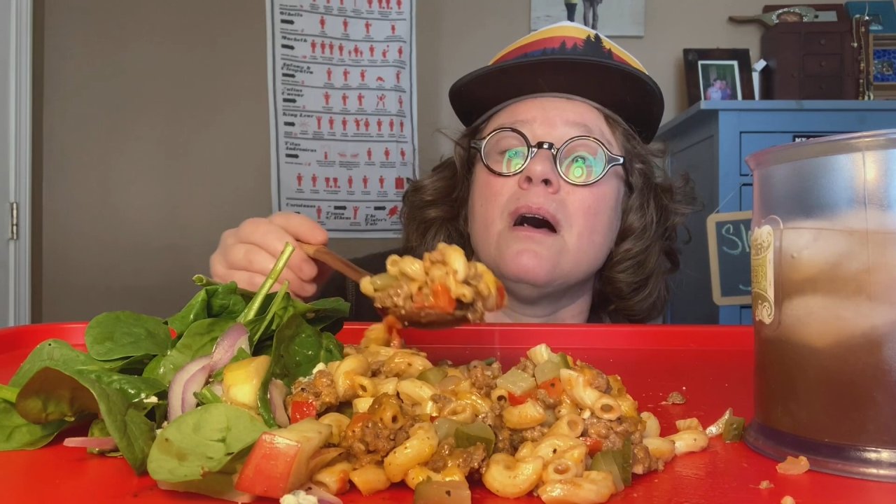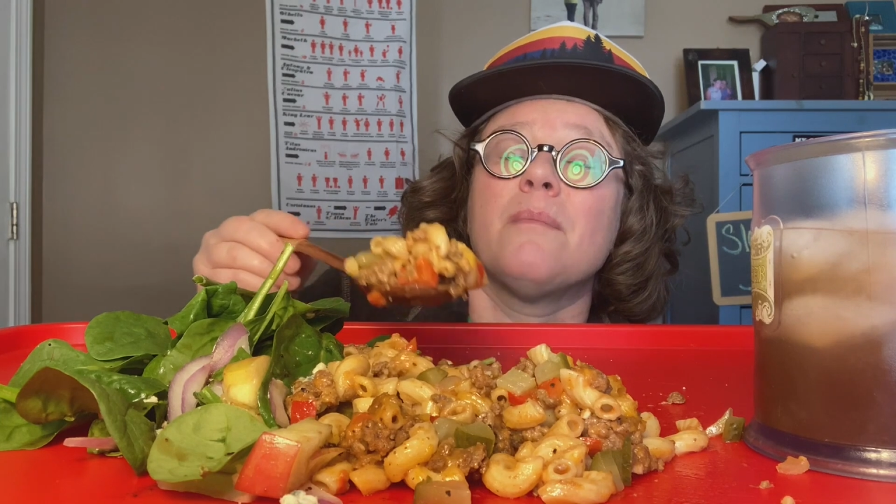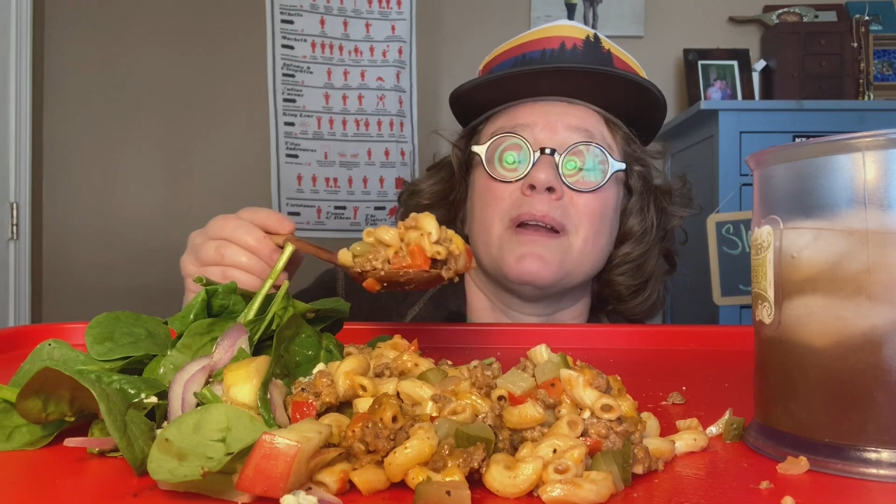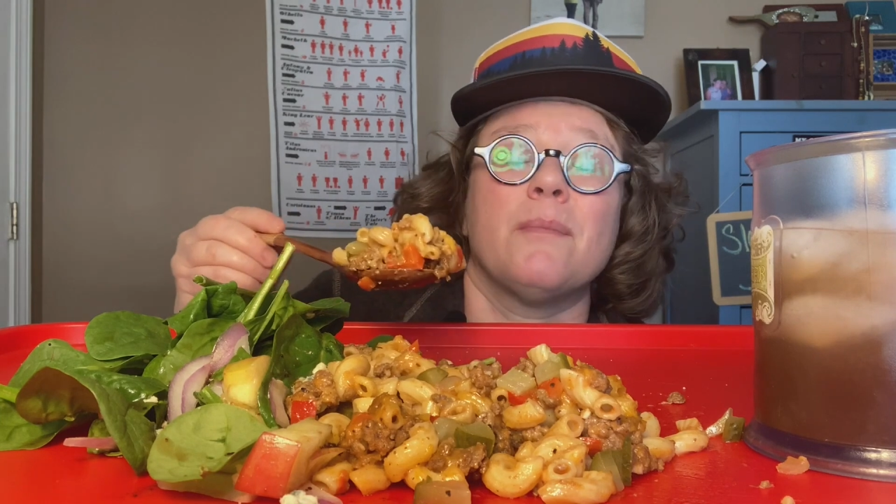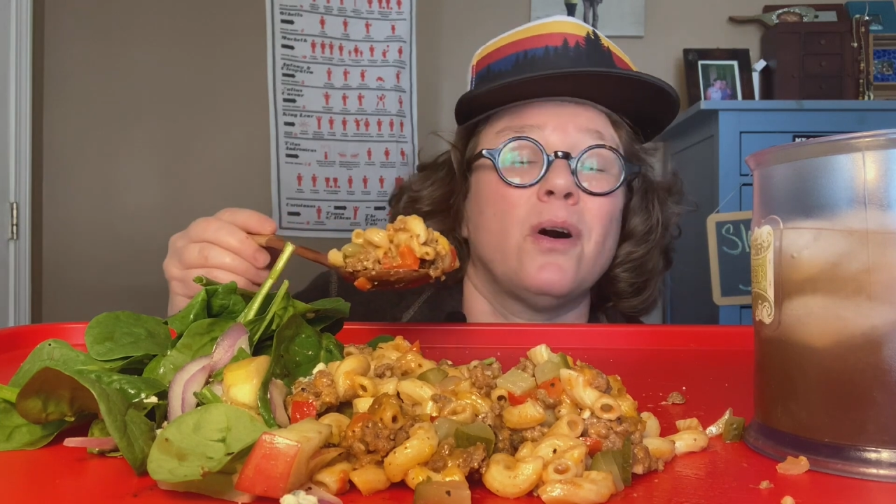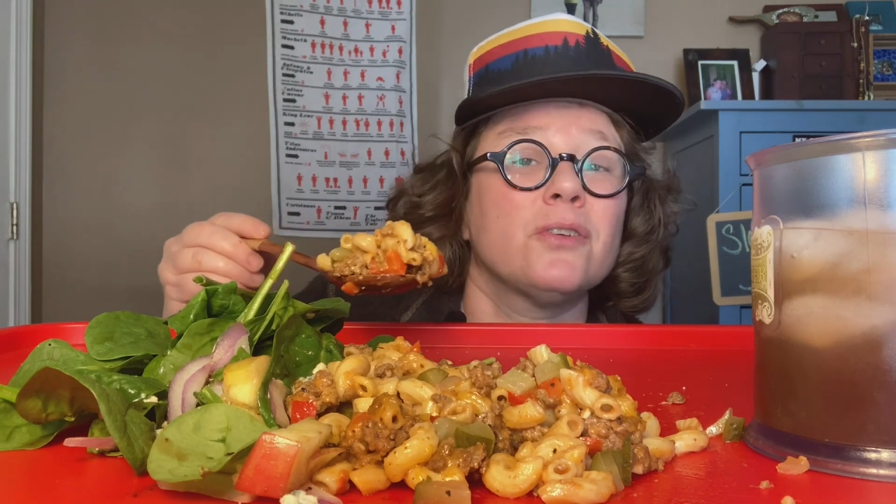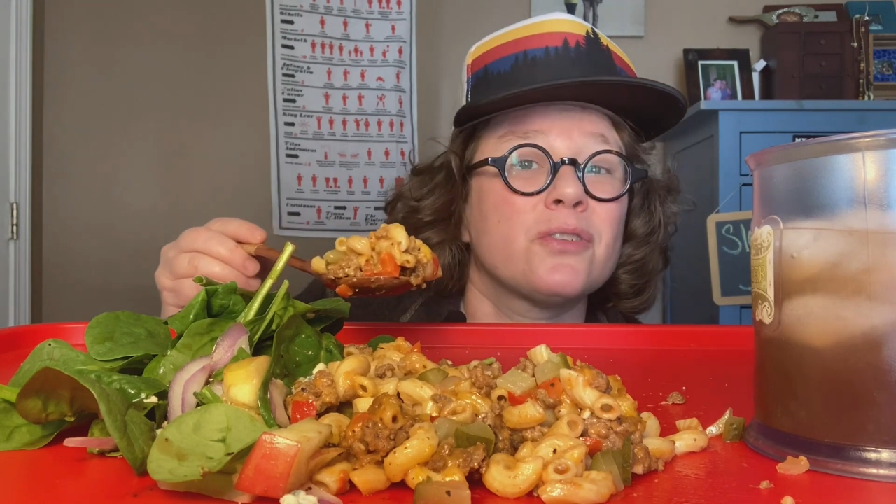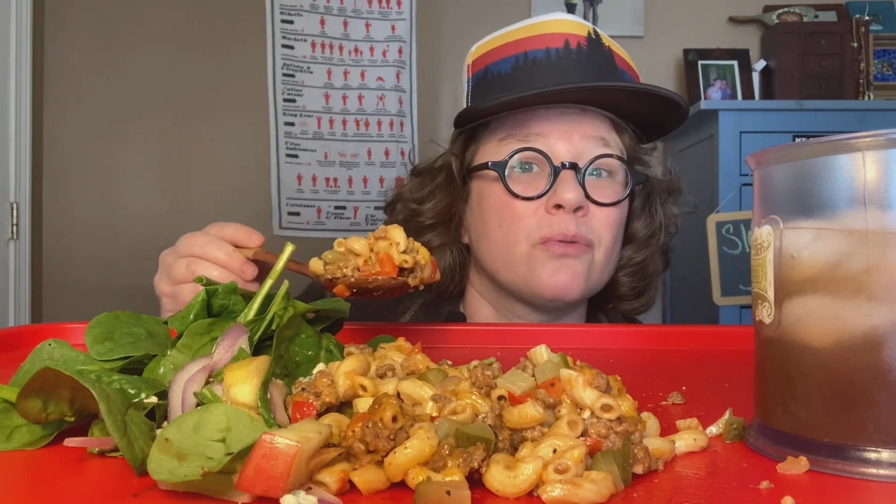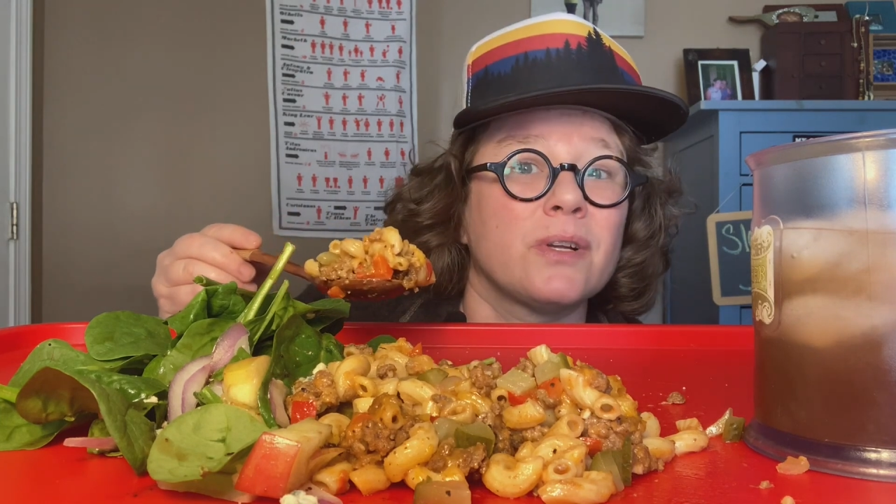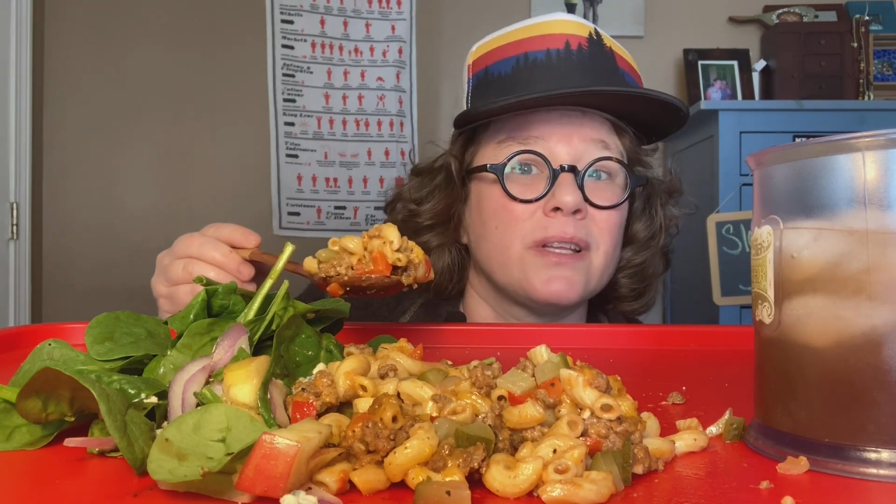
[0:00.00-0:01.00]
But I'm
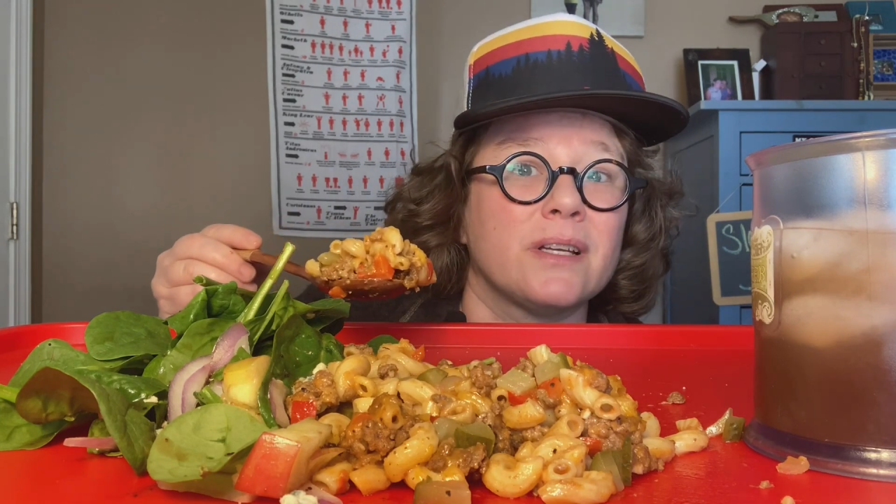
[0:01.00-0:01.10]
also really